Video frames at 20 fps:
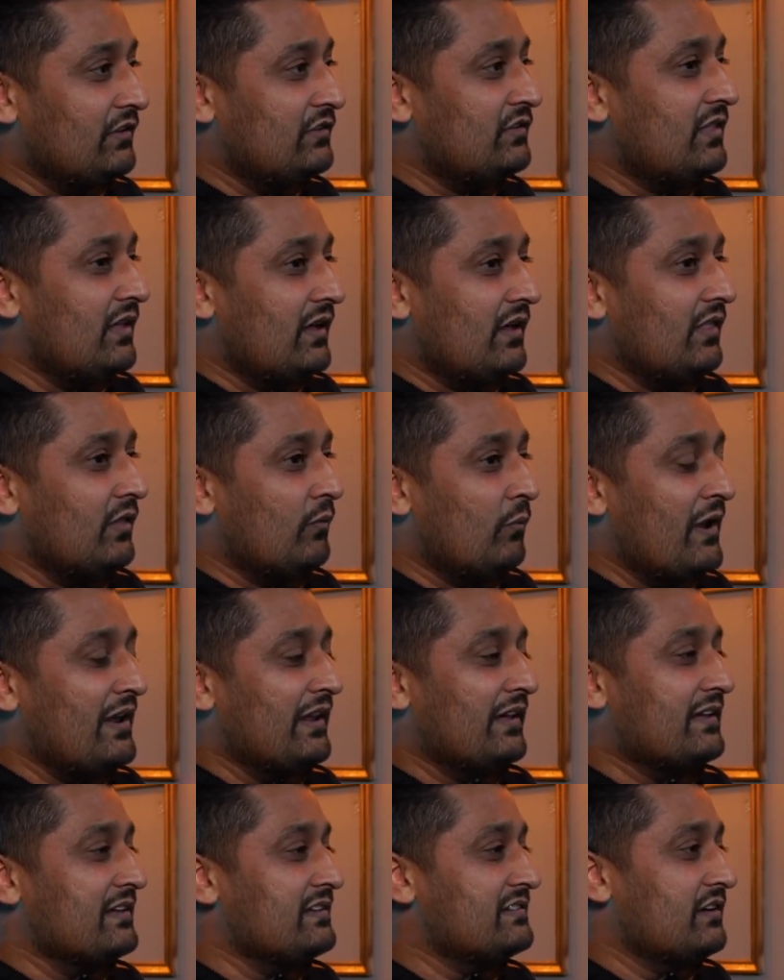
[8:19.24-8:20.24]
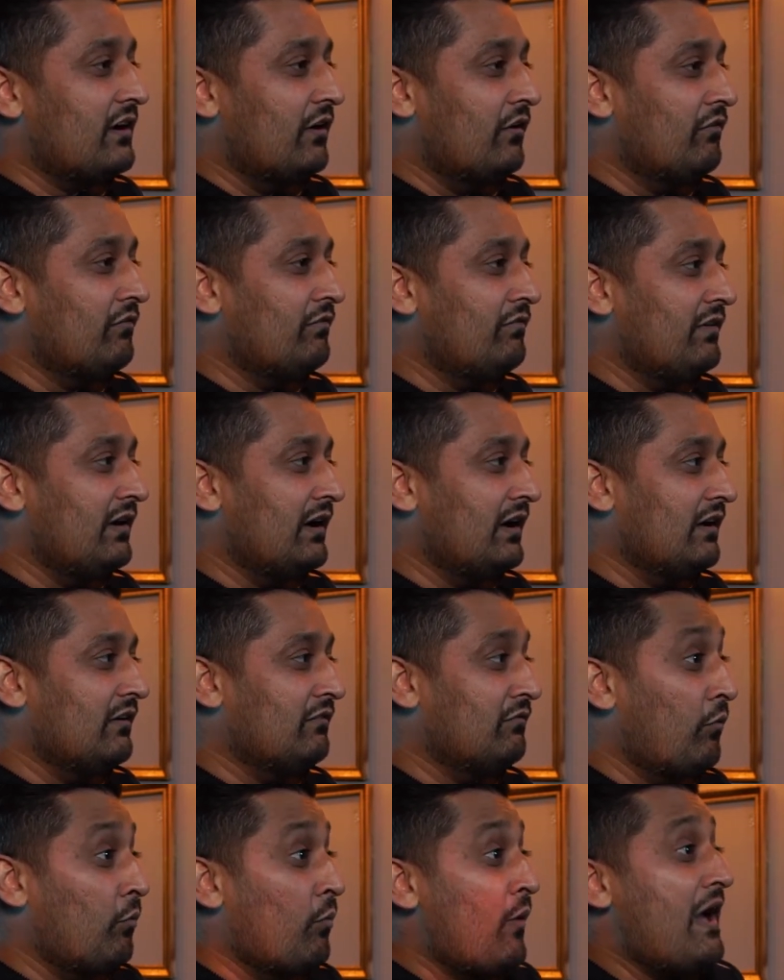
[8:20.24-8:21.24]
the wedding itself
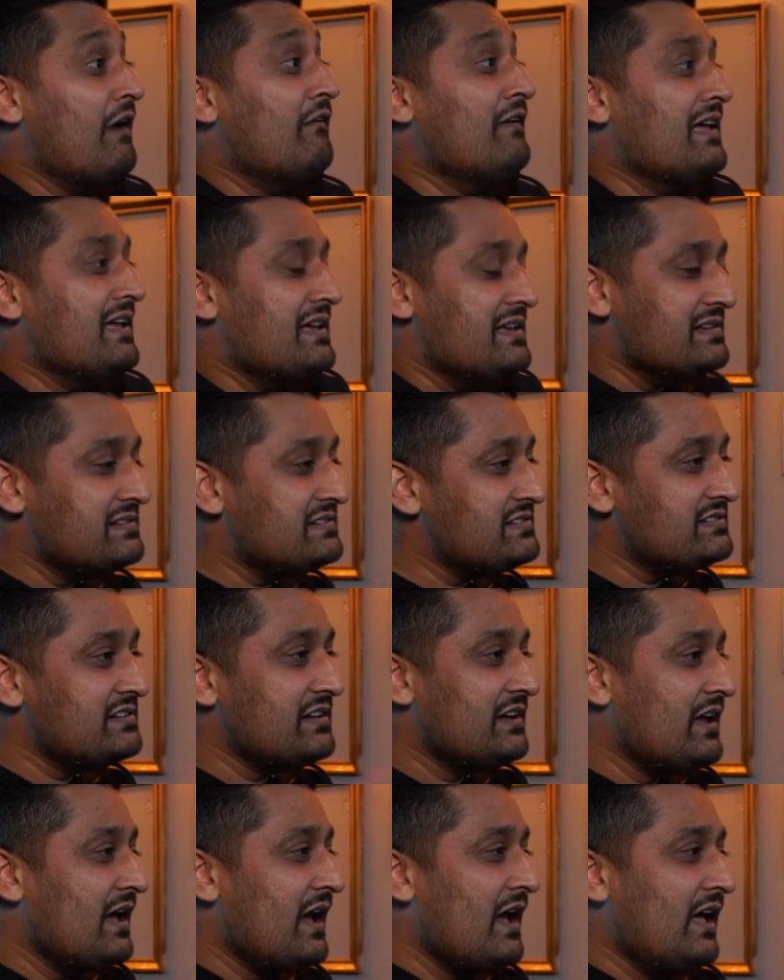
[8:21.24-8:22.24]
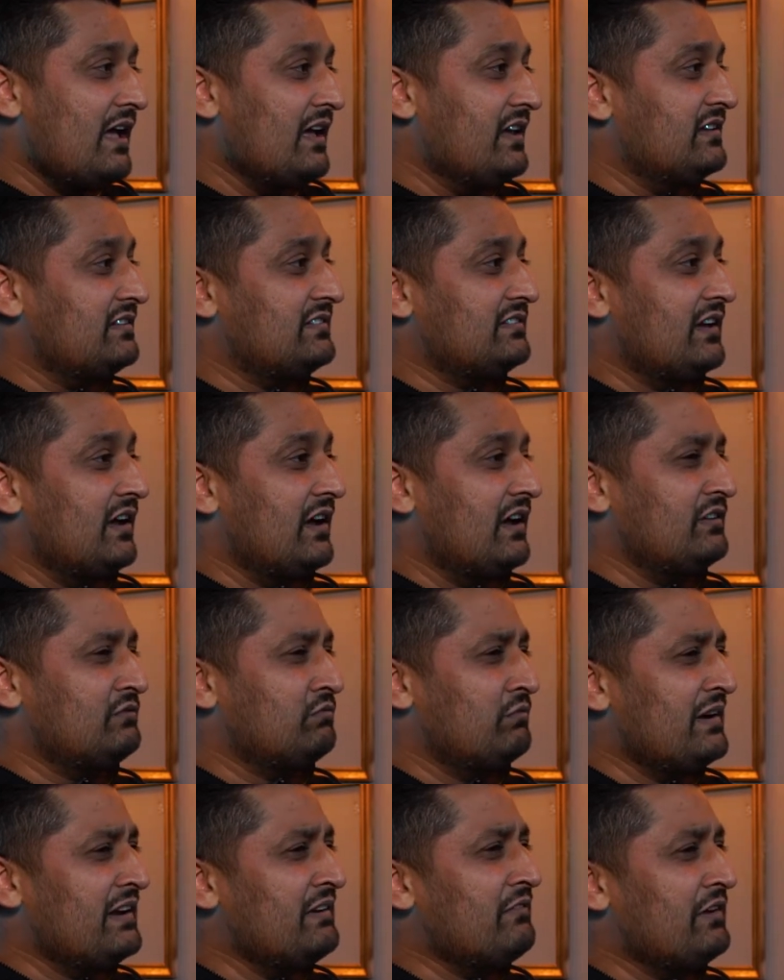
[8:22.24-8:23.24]
for where it is, it's
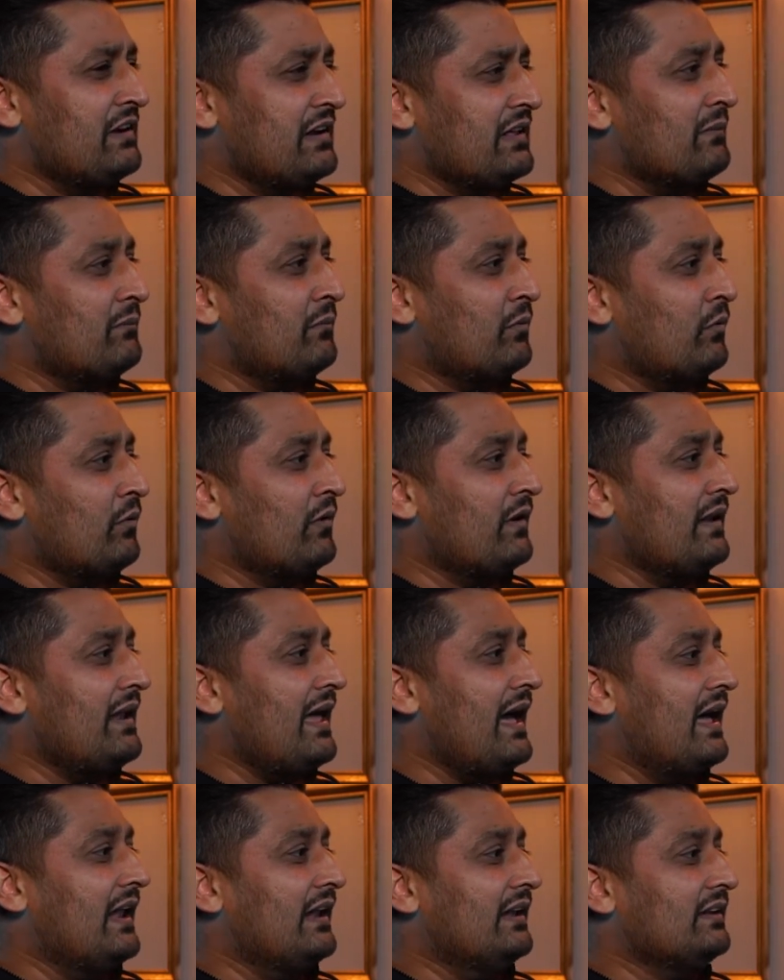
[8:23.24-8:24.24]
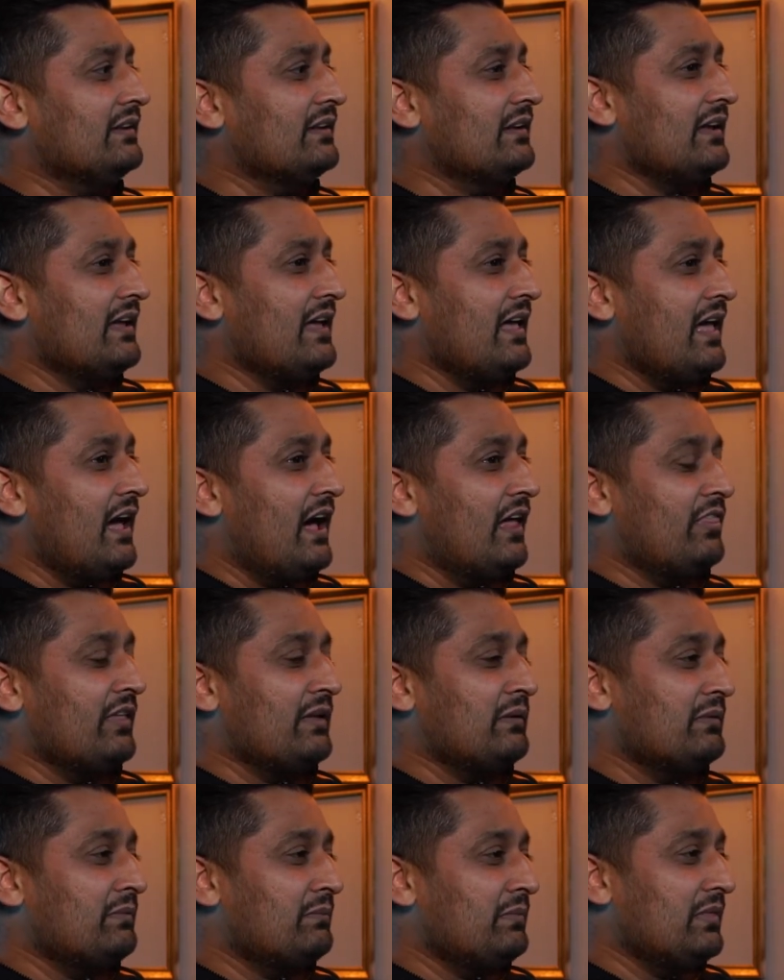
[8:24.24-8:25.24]
really, really important. And I
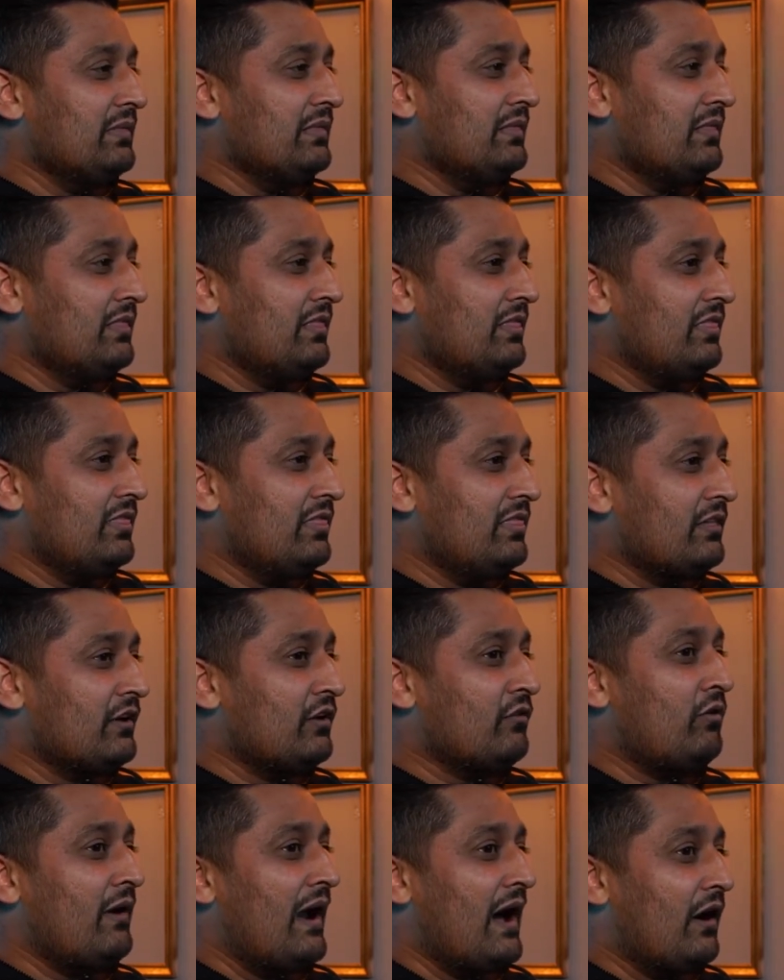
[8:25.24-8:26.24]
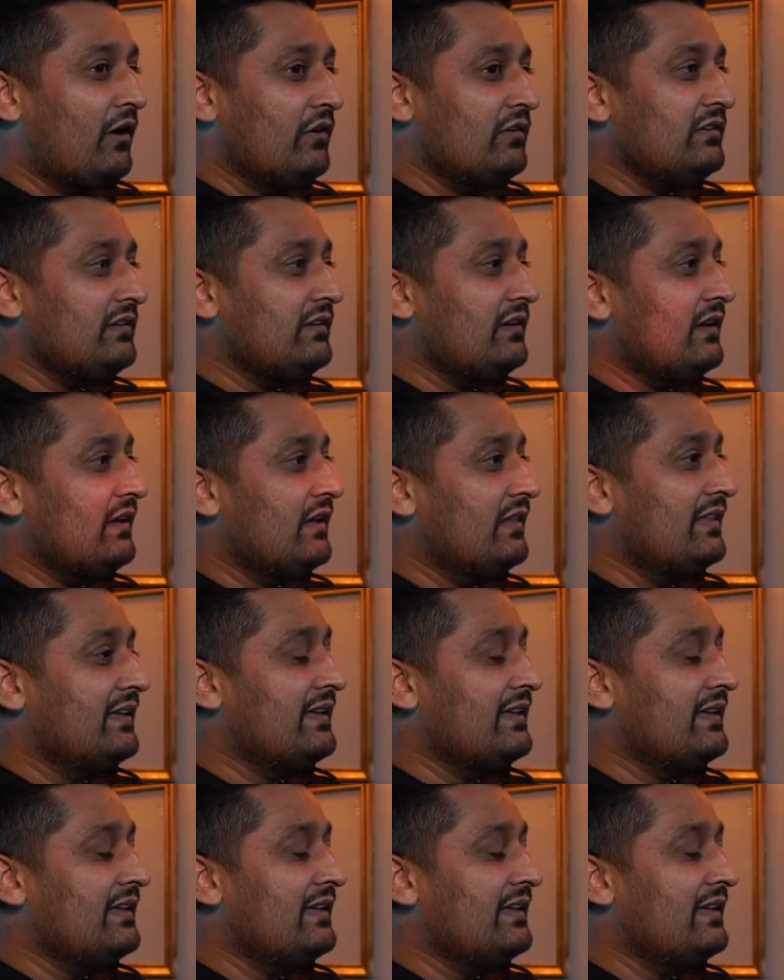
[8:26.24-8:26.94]
think the crowd and the